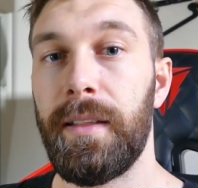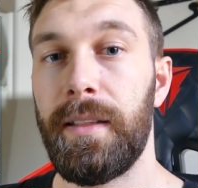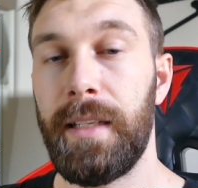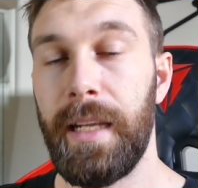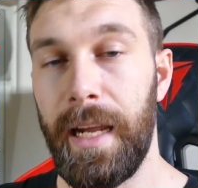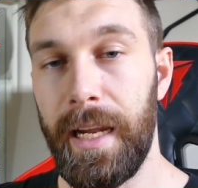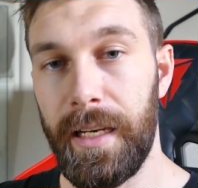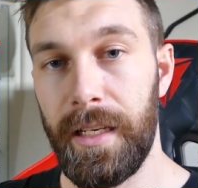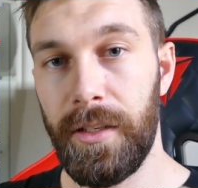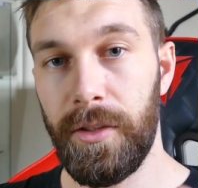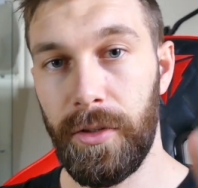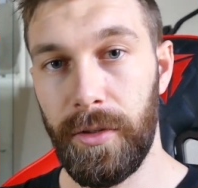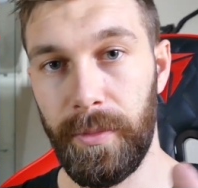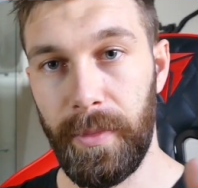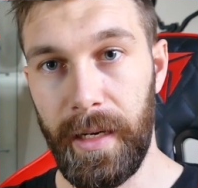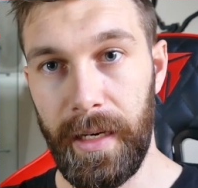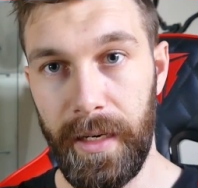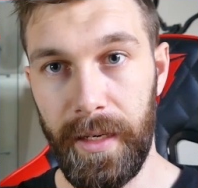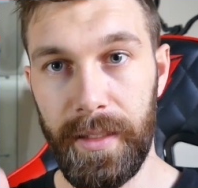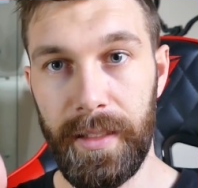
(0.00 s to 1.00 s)
10 Newton
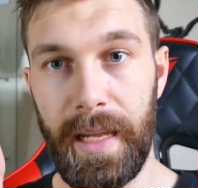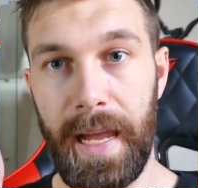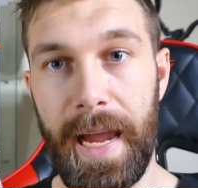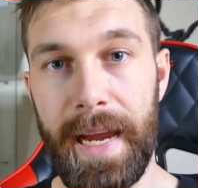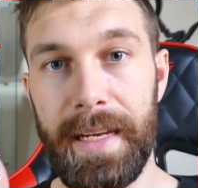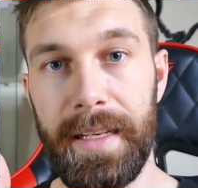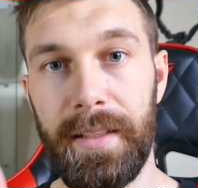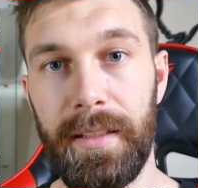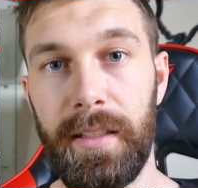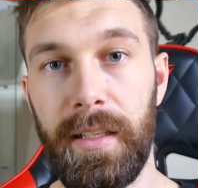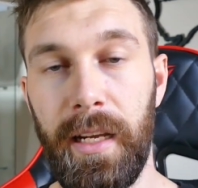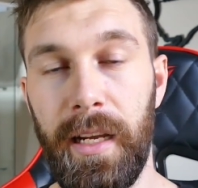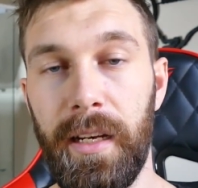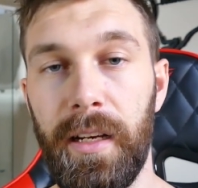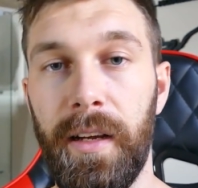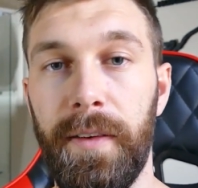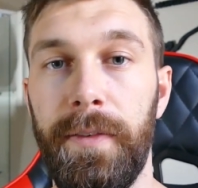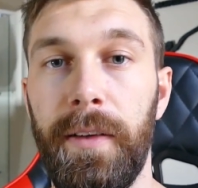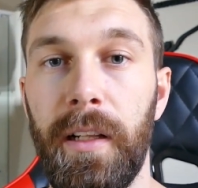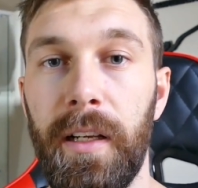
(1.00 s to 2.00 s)
meters, 8 and 10,
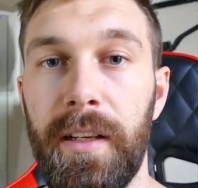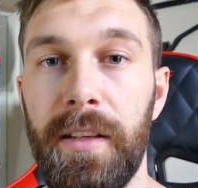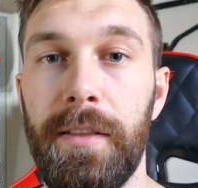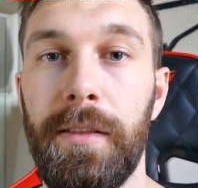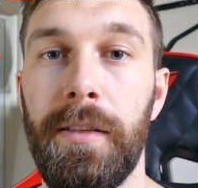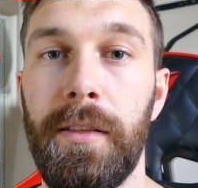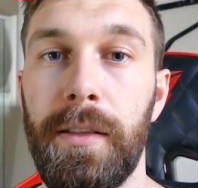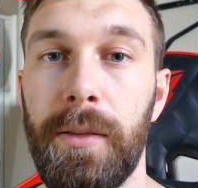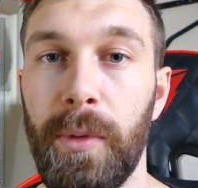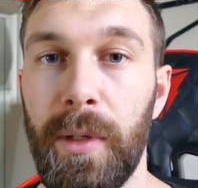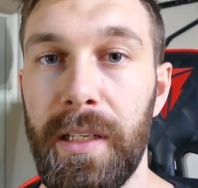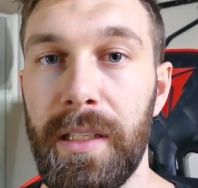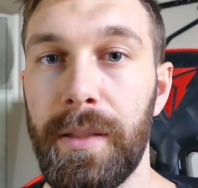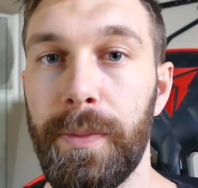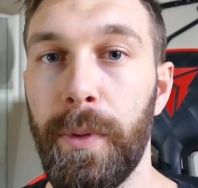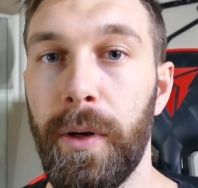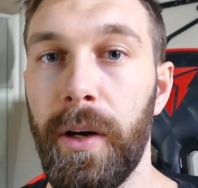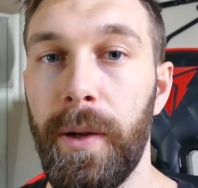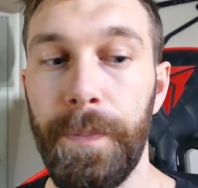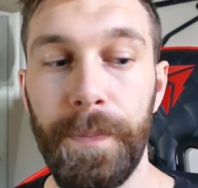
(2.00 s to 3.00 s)
I feel like is a sweet
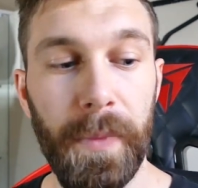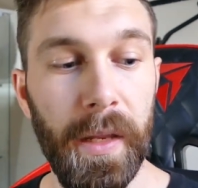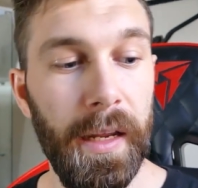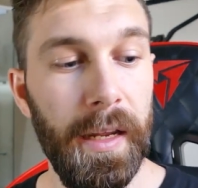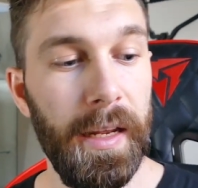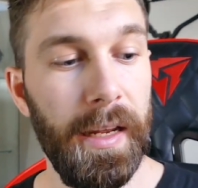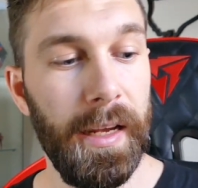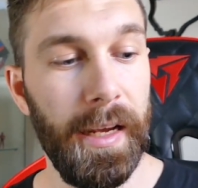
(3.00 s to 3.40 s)
spot.